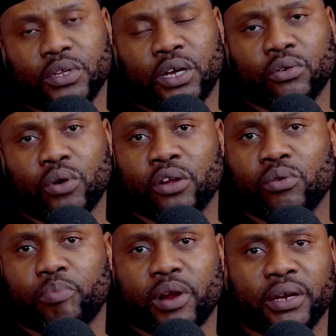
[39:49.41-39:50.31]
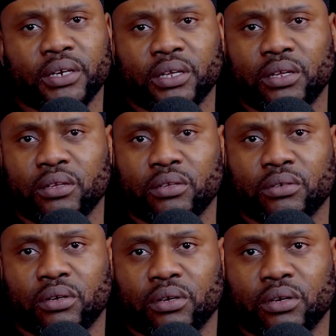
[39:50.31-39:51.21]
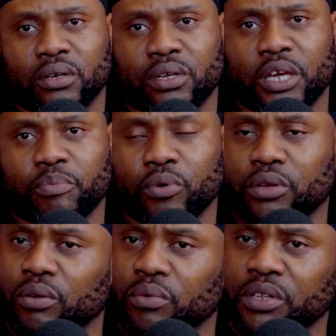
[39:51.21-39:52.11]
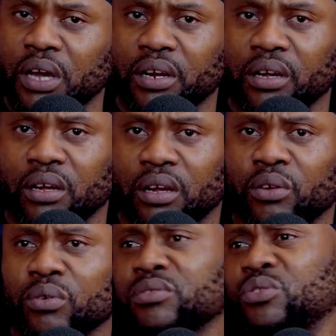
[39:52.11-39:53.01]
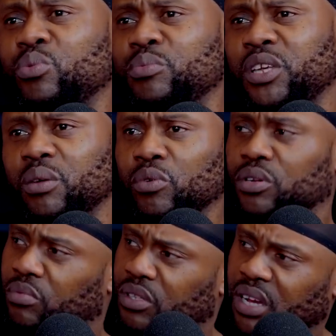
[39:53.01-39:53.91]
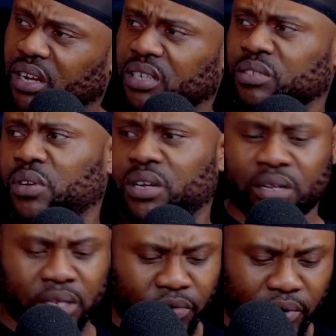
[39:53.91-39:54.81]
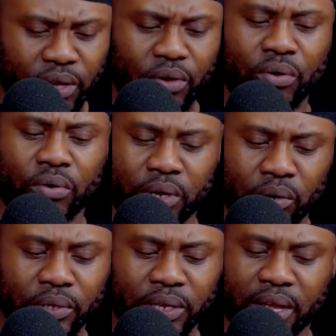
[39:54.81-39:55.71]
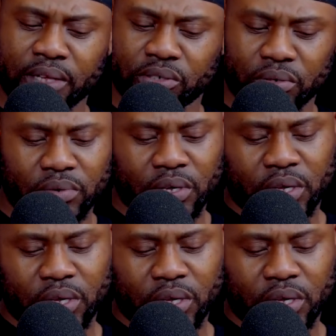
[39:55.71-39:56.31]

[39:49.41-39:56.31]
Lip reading: I know Bradley kept working with Cutter. I know Tumi kept working with Cutter as well, and Reiko and all the guys. So